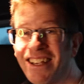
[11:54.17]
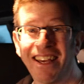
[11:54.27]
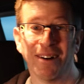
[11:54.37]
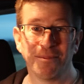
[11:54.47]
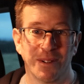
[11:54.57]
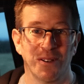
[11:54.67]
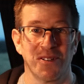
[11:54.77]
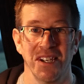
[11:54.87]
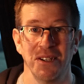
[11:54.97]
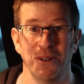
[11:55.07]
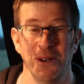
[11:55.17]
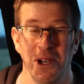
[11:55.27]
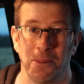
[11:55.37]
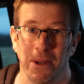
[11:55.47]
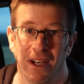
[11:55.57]
Yep, you see it
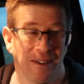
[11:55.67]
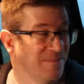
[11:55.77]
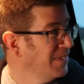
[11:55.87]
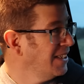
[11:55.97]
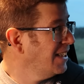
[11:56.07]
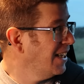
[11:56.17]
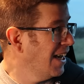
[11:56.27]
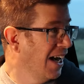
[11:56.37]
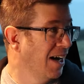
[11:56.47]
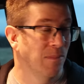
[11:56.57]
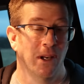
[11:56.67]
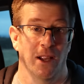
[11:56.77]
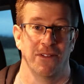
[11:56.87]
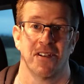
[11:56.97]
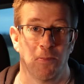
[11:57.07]
all up here.
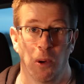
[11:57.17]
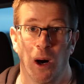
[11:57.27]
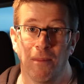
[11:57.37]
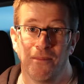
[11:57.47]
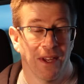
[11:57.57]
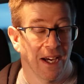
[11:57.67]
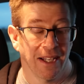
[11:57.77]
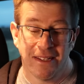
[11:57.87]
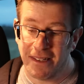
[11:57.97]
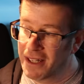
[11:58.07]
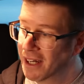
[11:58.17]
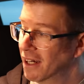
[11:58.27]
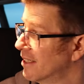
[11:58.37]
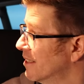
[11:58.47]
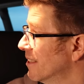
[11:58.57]
Lovely spot, and
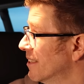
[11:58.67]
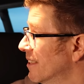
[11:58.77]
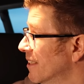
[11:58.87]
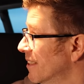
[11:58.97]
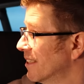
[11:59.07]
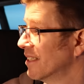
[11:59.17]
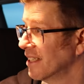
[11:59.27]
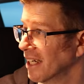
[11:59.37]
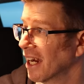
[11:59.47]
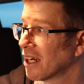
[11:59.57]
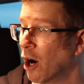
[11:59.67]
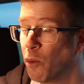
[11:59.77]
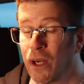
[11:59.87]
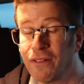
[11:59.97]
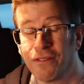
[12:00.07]
I
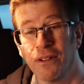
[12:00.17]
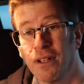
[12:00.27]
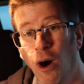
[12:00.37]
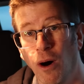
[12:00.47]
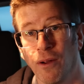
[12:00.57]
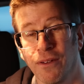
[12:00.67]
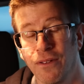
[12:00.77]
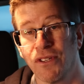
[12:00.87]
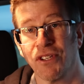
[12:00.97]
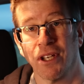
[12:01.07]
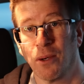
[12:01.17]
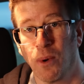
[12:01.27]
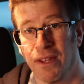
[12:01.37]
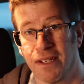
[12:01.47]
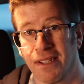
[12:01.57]
can't wait for the hot and sunny
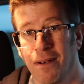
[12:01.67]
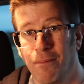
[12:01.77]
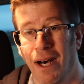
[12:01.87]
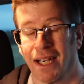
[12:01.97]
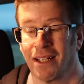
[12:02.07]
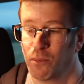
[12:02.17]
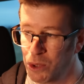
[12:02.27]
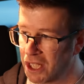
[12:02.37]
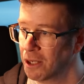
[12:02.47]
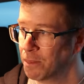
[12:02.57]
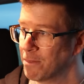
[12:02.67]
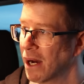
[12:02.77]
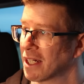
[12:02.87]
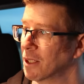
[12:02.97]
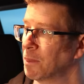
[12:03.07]
weather to come back, and we're going to be
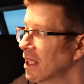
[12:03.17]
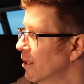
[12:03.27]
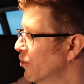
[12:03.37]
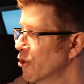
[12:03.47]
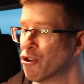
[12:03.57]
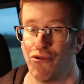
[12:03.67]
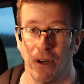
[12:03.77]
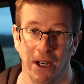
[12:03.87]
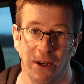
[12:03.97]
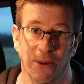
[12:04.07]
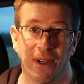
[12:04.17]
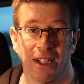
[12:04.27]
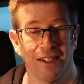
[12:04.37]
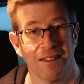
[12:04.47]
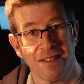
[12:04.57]
back up here with the drone
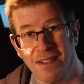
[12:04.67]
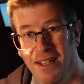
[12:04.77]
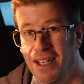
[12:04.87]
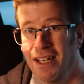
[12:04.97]
and